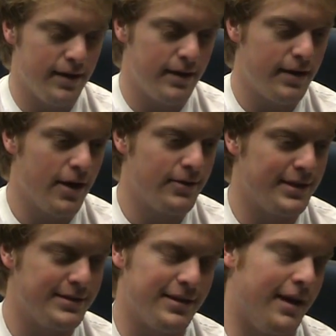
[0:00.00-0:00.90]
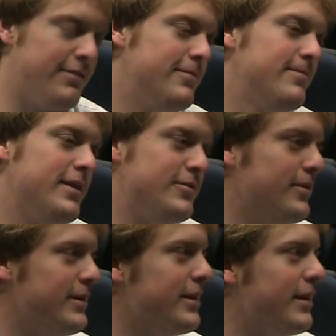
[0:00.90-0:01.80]
You know, it's tough. It's
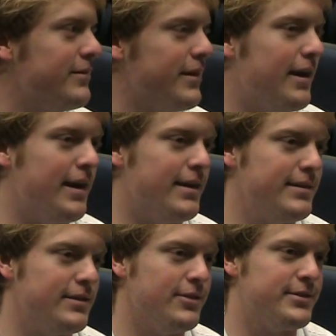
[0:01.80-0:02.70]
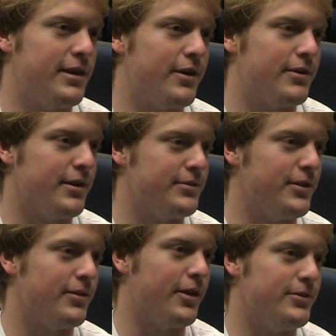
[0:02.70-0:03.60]
really tough. Losing the uncle I was
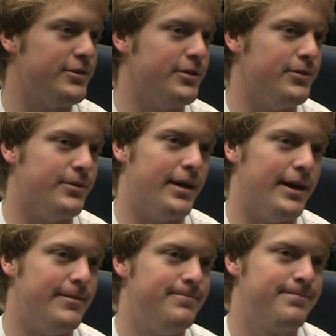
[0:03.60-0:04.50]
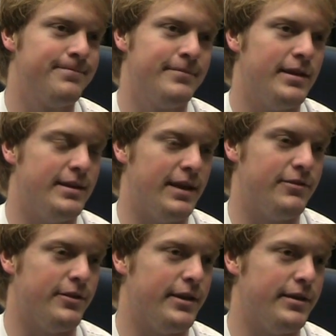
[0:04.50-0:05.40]
so close to
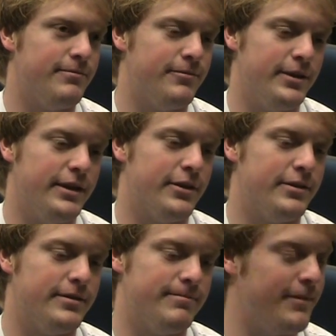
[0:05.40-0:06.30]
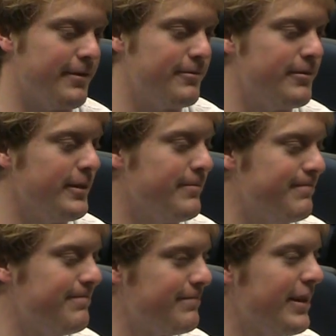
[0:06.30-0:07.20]
definitely really hurt. It really
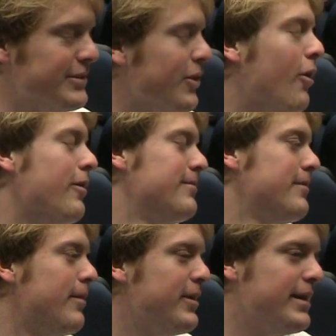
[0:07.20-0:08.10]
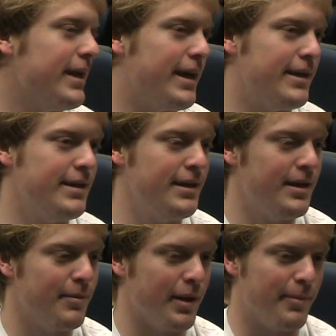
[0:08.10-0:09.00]
hits the heart. I
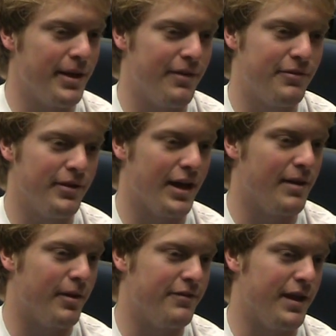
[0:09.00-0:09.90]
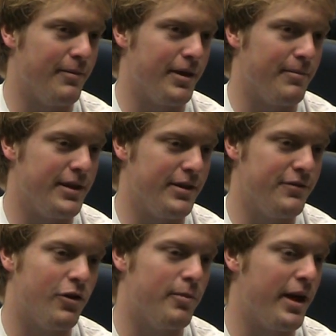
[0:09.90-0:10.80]
mean, I've relied on my family. I mean, you
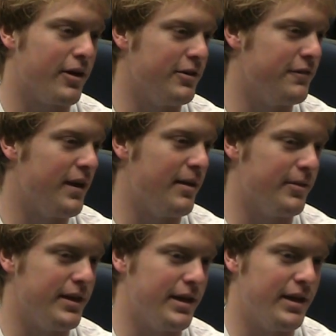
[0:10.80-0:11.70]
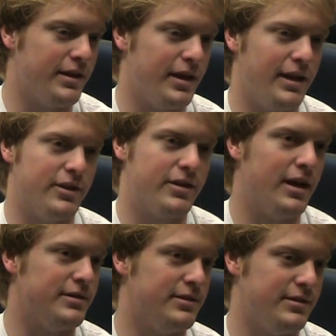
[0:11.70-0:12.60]
fall back on your family and your
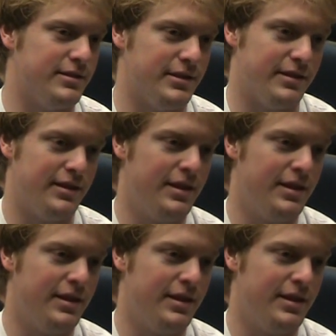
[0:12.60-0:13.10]
cousins and